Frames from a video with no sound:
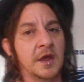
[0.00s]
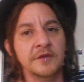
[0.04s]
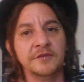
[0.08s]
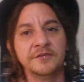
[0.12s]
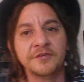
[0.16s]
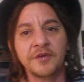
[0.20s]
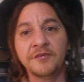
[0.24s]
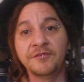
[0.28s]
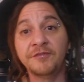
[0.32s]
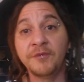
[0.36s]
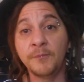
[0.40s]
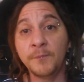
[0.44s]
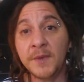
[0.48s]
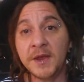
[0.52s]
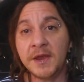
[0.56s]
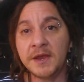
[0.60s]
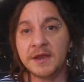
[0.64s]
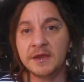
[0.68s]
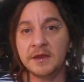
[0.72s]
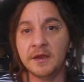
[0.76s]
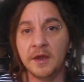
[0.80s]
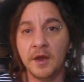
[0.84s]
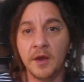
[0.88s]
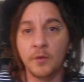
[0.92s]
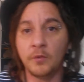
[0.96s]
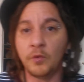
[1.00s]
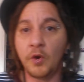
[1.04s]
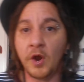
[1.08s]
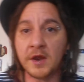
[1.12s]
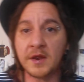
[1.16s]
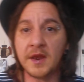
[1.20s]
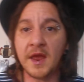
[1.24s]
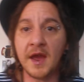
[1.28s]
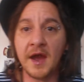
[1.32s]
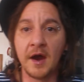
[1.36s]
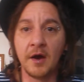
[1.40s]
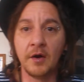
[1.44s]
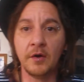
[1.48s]
So for me, right
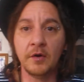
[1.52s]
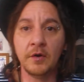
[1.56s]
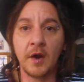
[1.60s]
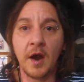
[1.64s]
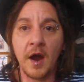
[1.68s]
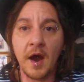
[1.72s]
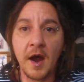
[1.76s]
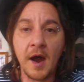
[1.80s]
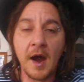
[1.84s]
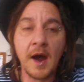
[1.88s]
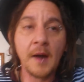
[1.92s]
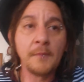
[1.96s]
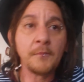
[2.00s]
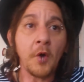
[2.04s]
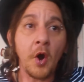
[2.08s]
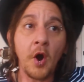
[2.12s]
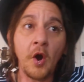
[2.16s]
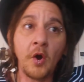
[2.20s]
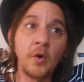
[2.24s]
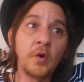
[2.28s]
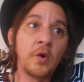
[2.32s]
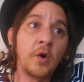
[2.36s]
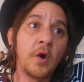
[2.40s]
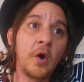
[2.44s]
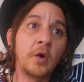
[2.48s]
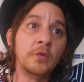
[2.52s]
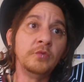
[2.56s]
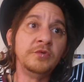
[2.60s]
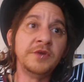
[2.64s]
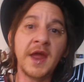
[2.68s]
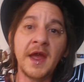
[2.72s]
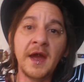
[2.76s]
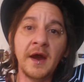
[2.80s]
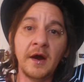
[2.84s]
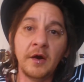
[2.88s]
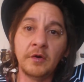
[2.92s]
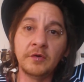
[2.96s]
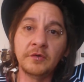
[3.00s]
now, for
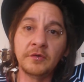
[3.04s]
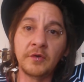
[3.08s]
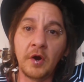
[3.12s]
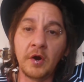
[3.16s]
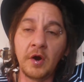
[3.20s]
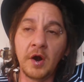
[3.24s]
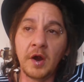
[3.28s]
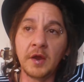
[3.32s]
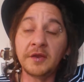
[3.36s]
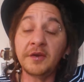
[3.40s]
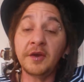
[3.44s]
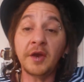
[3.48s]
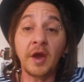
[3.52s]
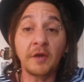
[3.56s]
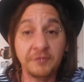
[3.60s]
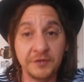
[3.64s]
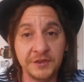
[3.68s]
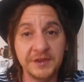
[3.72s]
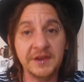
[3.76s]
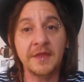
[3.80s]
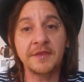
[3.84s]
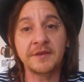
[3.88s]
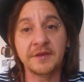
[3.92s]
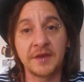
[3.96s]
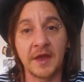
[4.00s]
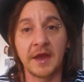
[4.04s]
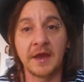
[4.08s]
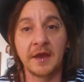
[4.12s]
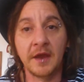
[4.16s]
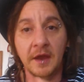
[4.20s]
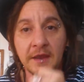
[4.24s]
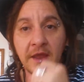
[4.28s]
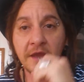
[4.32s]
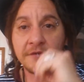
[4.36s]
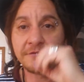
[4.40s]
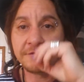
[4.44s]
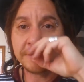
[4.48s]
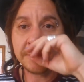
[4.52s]
the other day
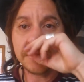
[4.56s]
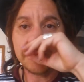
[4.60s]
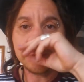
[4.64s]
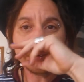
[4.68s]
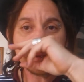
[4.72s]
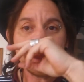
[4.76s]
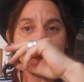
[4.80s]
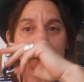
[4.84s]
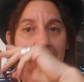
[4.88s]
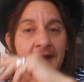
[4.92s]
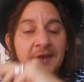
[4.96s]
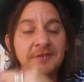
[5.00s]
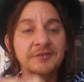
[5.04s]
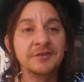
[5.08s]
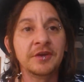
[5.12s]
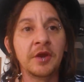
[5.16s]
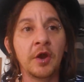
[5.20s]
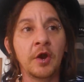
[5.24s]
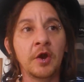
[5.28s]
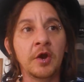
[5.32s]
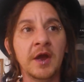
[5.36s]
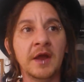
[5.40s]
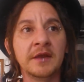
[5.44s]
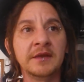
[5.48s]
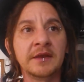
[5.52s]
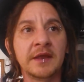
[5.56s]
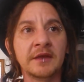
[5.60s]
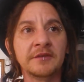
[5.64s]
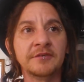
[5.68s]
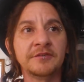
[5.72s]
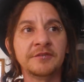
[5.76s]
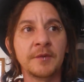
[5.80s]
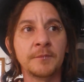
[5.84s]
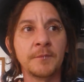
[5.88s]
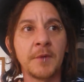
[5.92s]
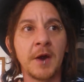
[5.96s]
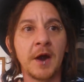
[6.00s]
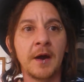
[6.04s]
I had to go and get
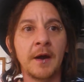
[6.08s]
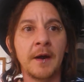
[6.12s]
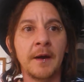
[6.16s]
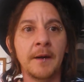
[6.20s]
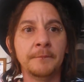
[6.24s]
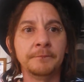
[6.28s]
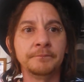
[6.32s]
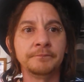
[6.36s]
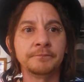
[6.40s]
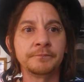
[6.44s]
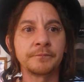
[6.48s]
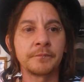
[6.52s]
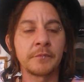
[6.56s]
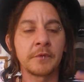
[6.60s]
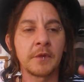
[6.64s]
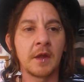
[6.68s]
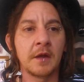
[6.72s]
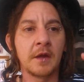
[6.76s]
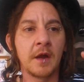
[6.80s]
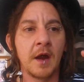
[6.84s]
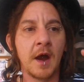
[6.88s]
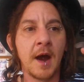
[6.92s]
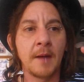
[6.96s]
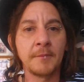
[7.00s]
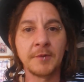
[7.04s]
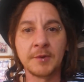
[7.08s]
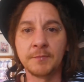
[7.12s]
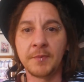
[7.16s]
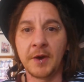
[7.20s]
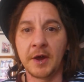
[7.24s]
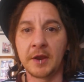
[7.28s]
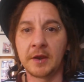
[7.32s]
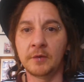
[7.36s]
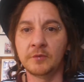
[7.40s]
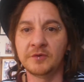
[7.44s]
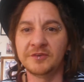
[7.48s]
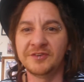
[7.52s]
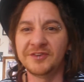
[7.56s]
some almond
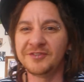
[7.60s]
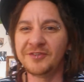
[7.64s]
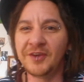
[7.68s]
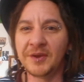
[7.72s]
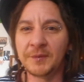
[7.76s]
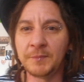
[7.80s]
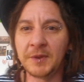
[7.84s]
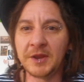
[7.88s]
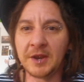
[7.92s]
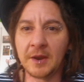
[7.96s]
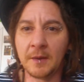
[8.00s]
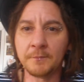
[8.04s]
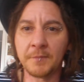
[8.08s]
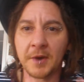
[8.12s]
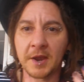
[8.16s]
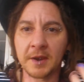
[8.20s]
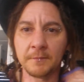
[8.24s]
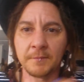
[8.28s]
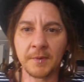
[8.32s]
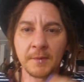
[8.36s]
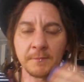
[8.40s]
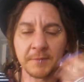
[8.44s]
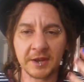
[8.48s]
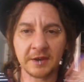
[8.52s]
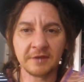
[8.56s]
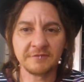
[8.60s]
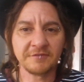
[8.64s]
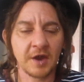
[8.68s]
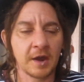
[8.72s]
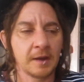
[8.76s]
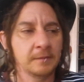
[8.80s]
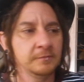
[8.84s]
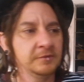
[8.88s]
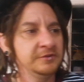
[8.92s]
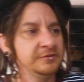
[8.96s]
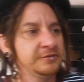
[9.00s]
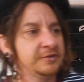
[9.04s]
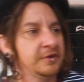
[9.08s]
butter, which is like peanut butter but made of
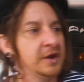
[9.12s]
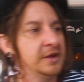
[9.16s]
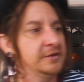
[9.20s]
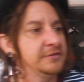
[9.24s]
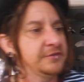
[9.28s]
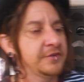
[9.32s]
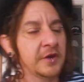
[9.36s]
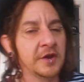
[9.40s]
almonds, right?